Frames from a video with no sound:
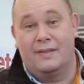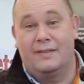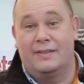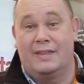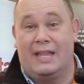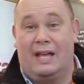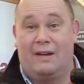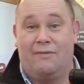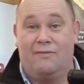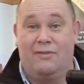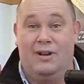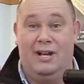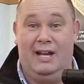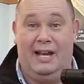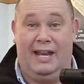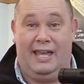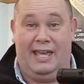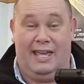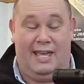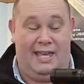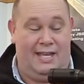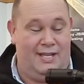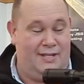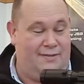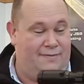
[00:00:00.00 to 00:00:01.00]
That
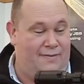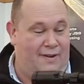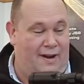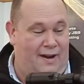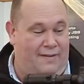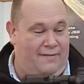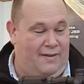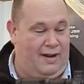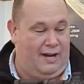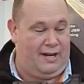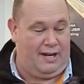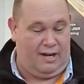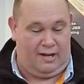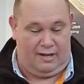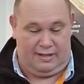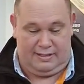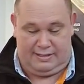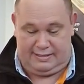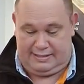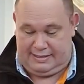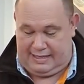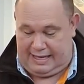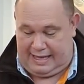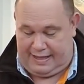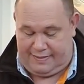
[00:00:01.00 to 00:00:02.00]
really is very, very
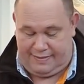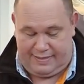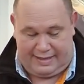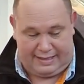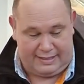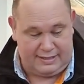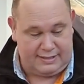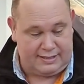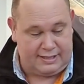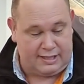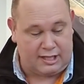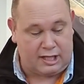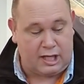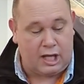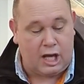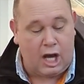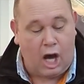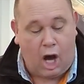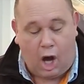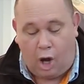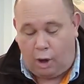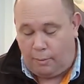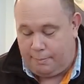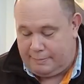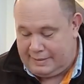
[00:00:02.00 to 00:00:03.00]
nice. And that's the
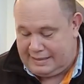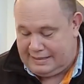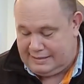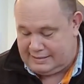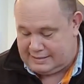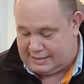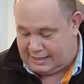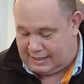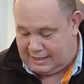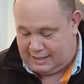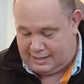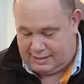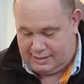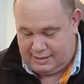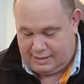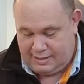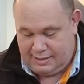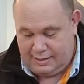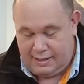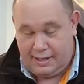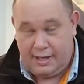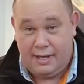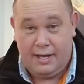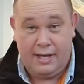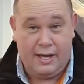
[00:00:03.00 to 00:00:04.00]
Cometa
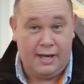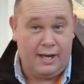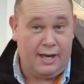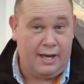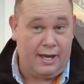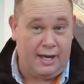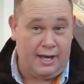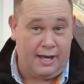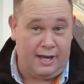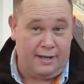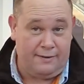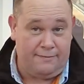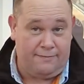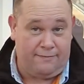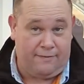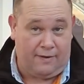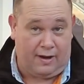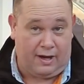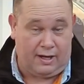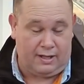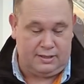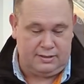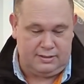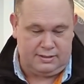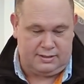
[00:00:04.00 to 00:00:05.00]

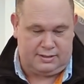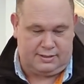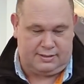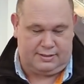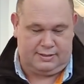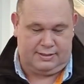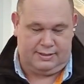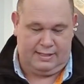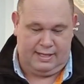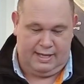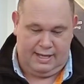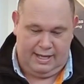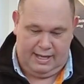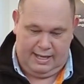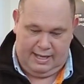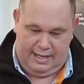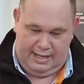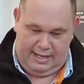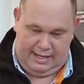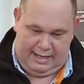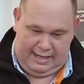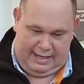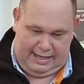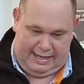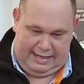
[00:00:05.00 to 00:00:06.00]
Advance.
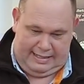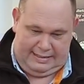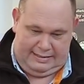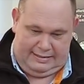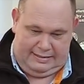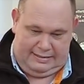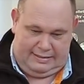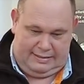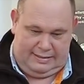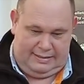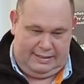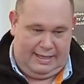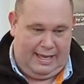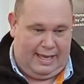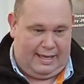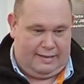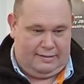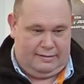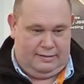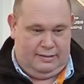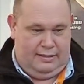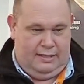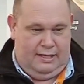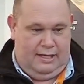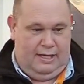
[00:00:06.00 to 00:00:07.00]
And yeah,
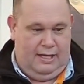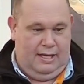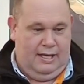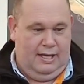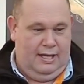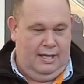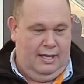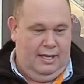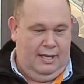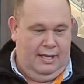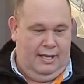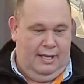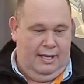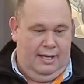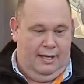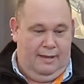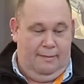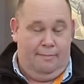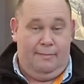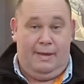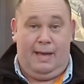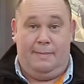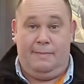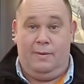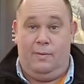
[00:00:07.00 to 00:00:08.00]

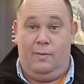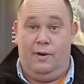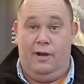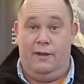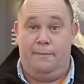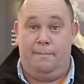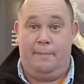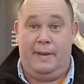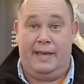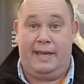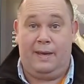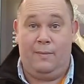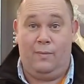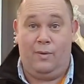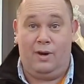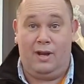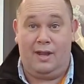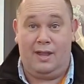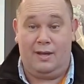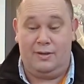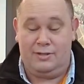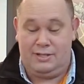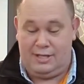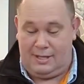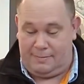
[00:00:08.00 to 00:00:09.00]
maybe worth picking one of
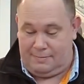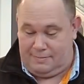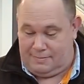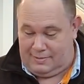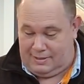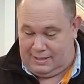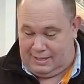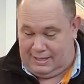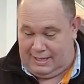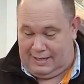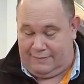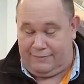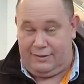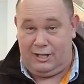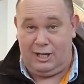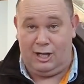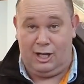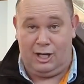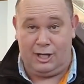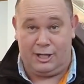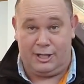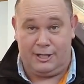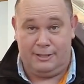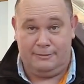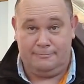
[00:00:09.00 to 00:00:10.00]
those up and having a
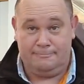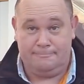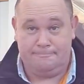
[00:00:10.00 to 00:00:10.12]
look.